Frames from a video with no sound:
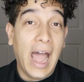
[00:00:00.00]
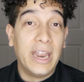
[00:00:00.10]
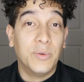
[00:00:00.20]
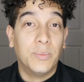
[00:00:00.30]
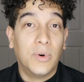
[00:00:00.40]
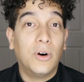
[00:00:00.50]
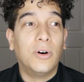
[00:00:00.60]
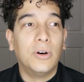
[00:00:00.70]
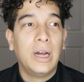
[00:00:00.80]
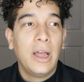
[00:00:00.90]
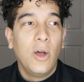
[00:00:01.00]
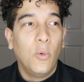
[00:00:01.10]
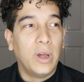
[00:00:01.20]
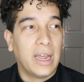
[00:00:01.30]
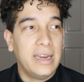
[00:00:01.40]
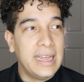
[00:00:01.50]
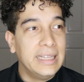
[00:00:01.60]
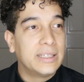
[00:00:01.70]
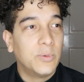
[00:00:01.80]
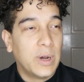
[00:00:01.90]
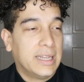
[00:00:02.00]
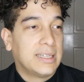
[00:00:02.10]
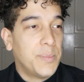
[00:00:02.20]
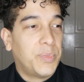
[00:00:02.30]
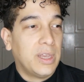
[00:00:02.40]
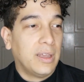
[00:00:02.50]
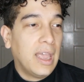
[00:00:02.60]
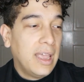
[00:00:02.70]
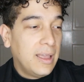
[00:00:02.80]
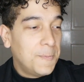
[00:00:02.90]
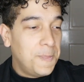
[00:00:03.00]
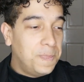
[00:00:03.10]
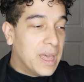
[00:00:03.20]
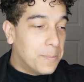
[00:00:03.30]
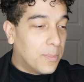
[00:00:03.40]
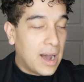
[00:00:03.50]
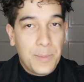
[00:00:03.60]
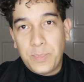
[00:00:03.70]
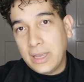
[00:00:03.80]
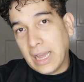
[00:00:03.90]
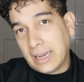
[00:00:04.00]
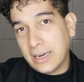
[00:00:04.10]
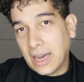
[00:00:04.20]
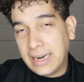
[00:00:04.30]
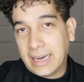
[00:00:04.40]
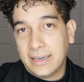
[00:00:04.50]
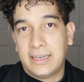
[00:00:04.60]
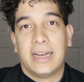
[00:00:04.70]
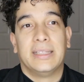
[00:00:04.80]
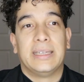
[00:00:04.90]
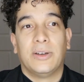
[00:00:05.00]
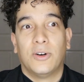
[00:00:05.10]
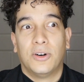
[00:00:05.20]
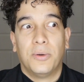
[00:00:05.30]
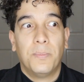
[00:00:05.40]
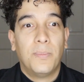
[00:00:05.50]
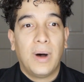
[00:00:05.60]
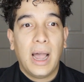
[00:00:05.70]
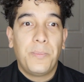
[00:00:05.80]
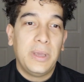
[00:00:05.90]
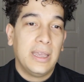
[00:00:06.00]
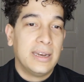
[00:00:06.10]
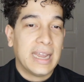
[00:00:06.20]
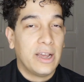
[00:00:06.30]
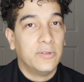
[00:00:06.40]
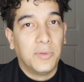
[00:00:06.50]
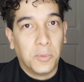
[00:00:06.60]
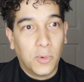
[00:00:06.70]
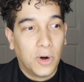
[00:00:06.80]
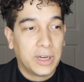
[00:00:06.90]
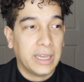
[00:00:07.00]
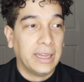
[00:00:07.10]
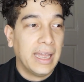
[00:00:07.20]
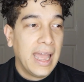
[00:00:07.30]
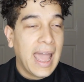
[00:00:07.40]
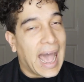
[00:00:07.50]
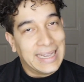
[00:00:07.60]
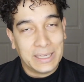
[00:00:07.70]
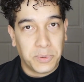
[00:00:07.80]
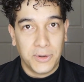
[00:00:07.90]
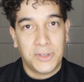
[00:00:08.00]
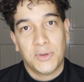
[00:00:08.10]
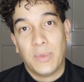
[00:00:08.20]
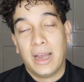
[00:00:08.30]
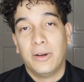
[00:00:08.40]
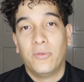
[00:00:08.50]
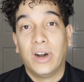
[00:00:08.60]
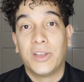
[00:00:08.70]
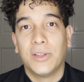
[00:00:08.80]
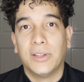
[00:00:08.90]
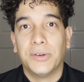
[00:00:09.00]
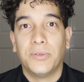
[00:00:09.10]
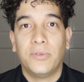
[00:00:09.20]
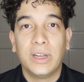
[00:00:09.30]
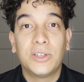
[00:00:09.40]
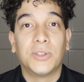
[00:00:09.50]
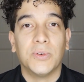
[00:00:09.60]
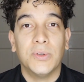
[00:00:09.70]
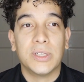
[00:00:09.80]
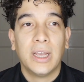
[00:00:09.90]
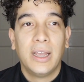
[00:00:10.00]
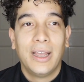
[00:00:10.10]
and more when I need to wear something that might be like a night out dancing or might be a day of walking, as opposed to my regular Rick shoes.